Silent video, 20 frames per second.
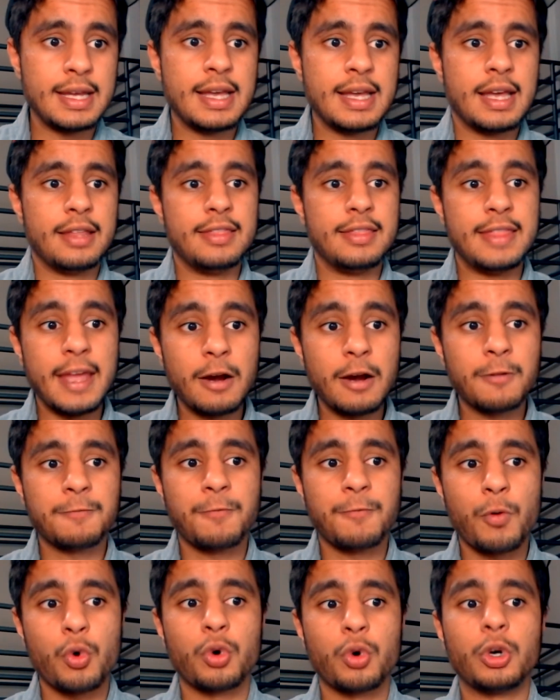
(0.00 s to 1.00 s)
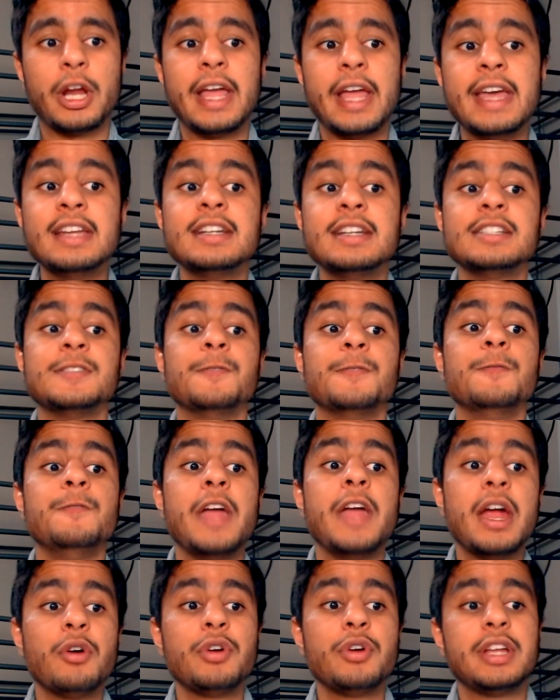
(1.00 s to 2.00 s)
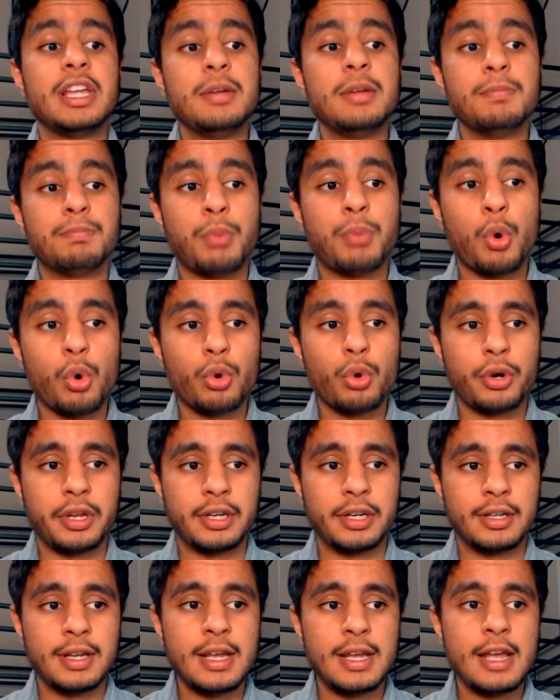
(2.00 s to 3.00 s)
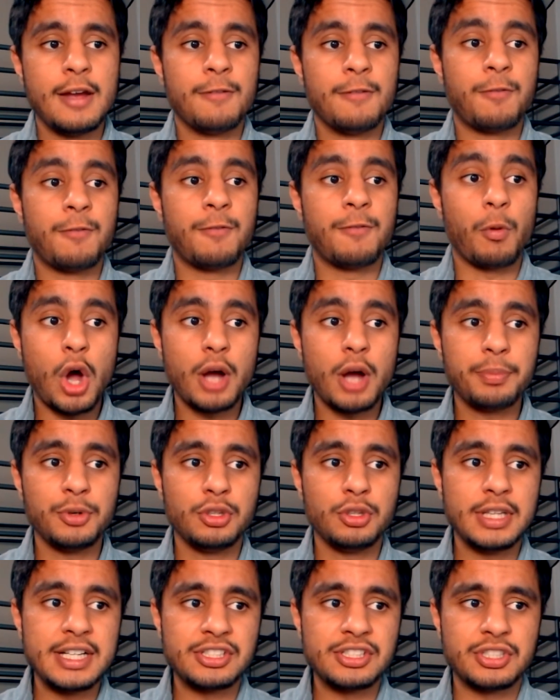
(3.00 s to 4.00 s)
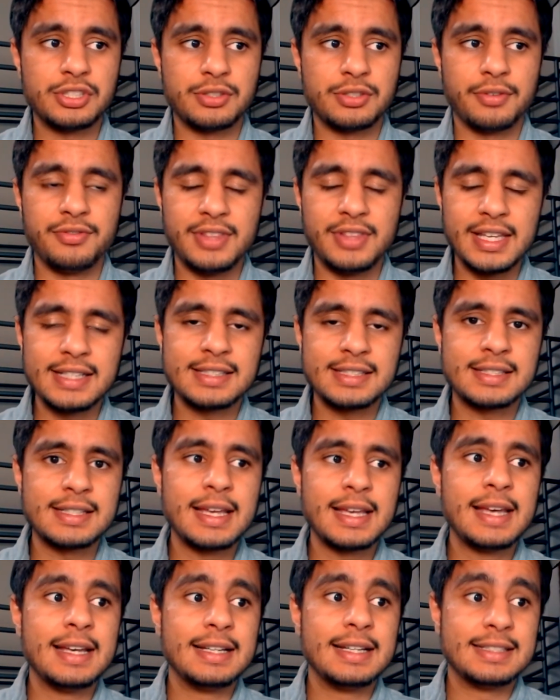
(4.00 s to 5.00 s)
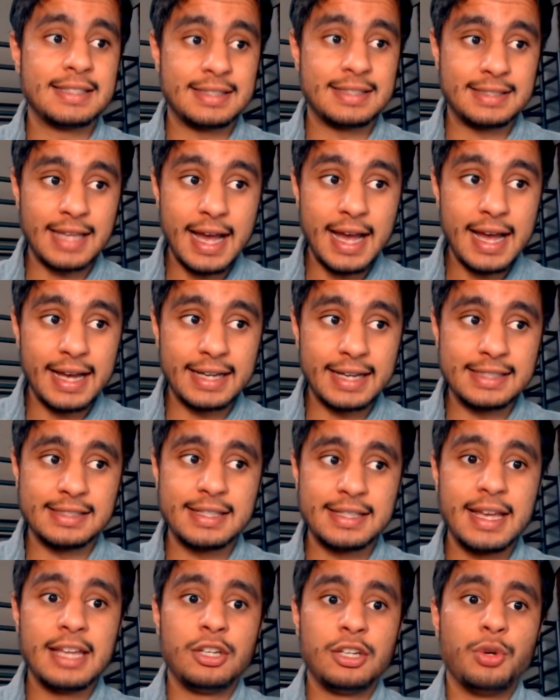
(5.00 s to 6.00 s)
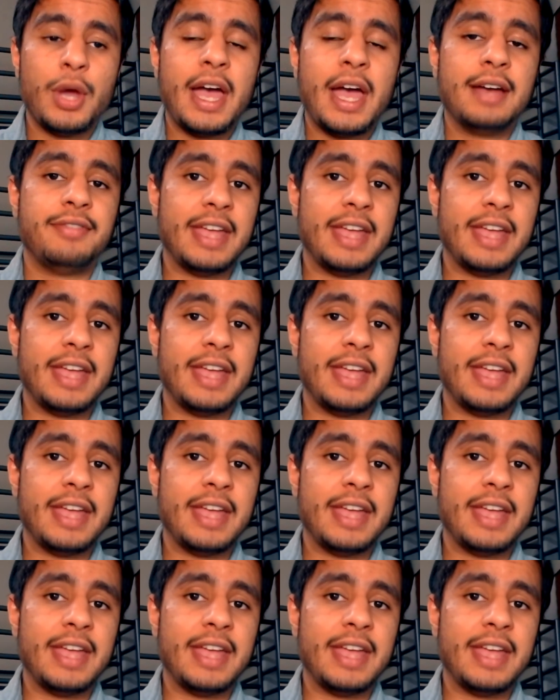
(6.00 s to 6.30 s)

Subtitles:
Therefore, it is very important for populations of this size to have